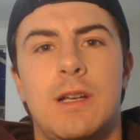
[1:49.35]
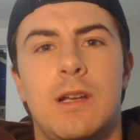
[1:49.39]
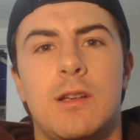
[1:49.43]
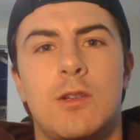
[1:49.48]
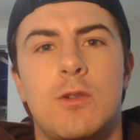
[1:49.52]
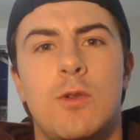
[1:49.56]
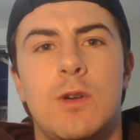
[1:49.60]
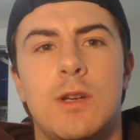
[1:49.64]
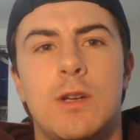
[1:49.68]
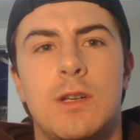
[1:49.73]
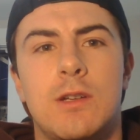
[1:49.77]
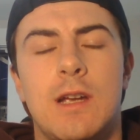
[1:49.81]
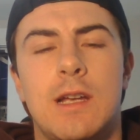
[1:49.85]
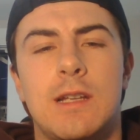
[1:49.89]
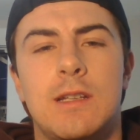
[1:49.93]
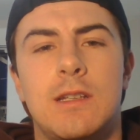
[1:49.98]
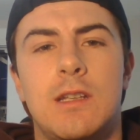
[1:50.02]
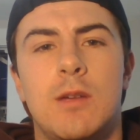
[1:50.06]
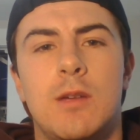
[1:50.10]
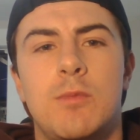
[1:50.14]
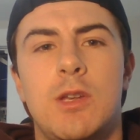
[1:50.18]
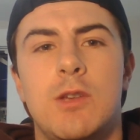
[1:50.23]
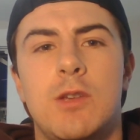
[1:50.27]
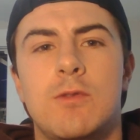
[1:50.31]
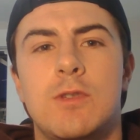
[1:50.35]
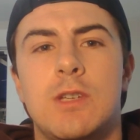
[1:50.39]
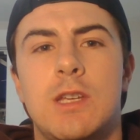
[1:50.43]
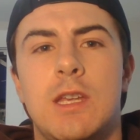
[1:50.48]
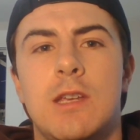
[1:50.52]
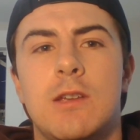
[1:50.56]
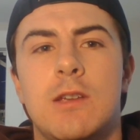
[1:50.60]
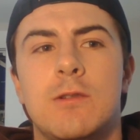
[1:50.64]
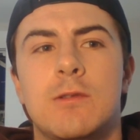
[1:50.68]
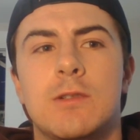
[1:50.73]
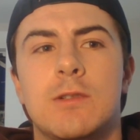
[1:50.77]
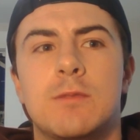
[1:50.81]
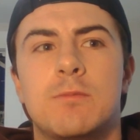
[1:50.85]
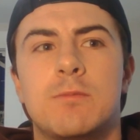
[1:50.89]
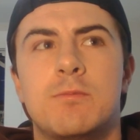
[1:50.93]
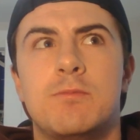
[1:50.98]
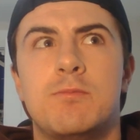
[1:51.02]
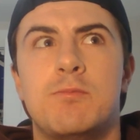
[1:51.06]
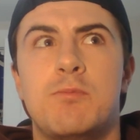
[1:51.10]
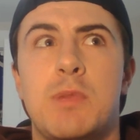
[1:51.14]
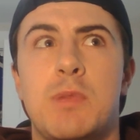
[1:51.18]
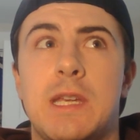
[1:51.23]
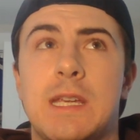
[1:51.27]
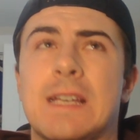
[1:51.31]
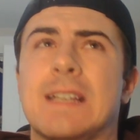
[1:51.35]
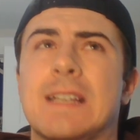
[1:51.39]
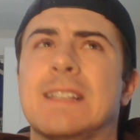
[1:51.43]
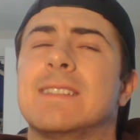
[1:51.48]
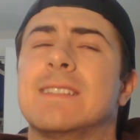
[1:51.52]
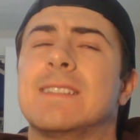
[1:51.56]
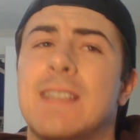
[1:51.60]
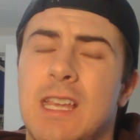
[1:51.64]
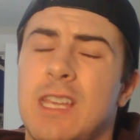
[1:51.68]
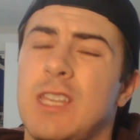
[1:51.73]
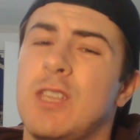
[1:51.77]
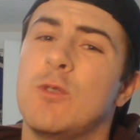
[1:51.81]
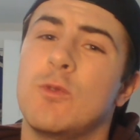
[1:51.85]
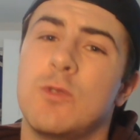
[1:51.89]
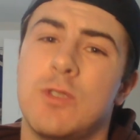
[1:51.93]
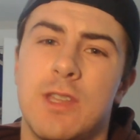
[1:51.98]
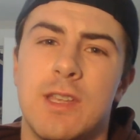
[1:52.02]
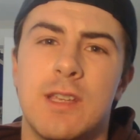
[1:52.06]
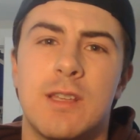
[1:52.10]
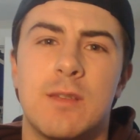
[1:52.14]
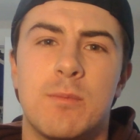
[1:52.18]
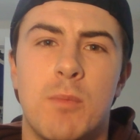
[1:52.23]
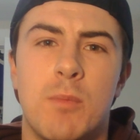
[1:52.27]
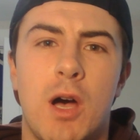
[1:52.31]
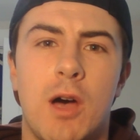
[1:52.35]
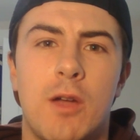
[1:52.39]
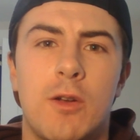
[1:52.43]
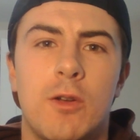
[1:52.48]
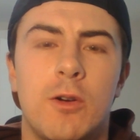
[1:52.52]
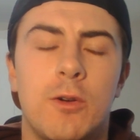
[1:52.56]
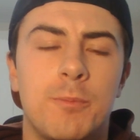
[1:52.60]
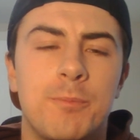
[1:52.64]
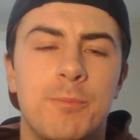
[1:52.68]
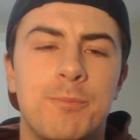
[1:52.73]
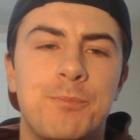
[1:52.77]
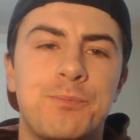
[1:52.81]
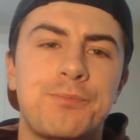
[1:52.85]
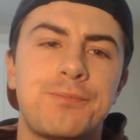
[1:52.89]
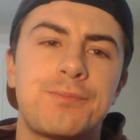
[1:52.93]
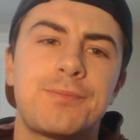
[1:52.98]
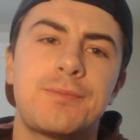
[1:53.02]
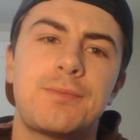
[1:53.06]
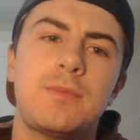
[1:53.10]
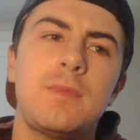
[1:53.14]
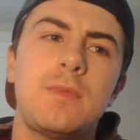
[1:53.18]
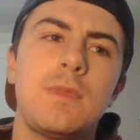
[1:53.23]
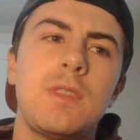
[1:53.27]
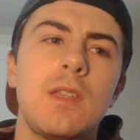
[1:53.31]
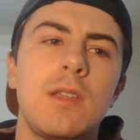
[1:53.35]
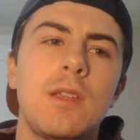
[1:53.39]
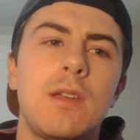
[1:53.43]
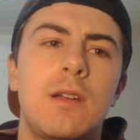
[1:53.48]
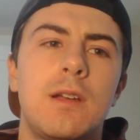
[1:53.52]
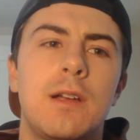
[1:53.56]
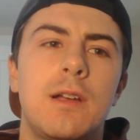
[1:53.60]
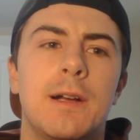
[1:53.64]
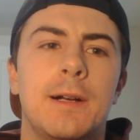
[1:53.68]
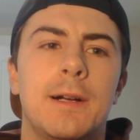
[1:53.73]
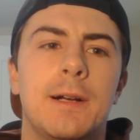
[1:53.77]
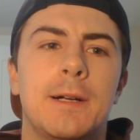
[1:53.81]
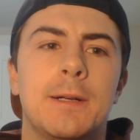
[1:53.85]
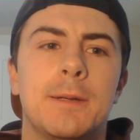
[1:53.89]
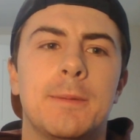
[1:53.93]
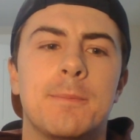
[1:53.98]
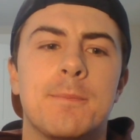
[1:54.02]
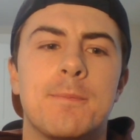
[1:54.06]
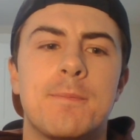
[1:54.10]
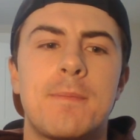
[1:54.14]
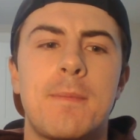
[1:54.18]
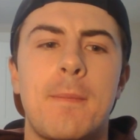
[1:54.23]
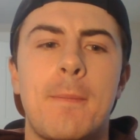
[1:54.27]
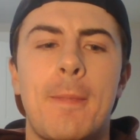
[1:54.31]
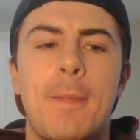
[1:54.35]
quicker at WGU is because they use this model. Um,